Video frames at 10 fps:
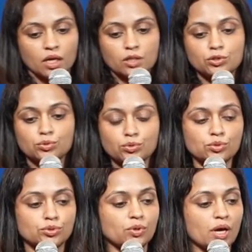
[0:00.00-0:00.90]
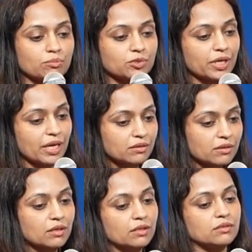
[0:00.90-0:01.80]
to come
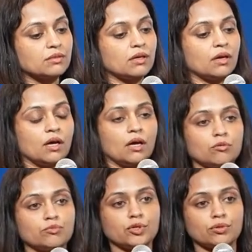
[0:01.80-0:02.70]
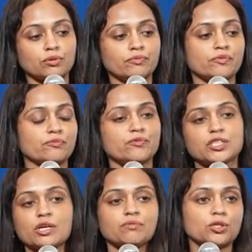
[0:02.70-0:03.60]
together,
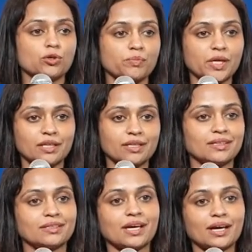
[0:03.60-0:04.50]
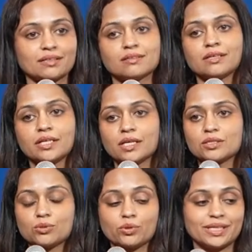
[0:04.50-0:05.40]
whichever domain that the
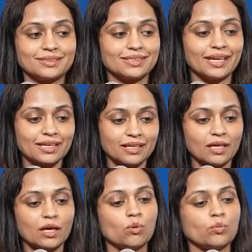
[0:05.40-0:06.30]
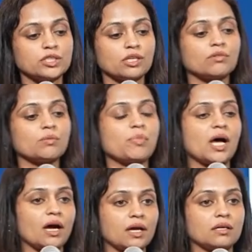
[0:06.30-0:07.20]
ESO is in, whichever
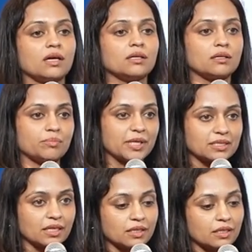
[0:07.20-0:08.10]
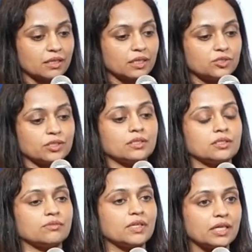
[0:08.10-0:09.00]
part, underrepresented regions
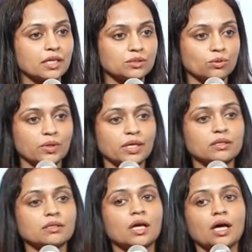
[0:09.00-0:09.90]
if the ESO in,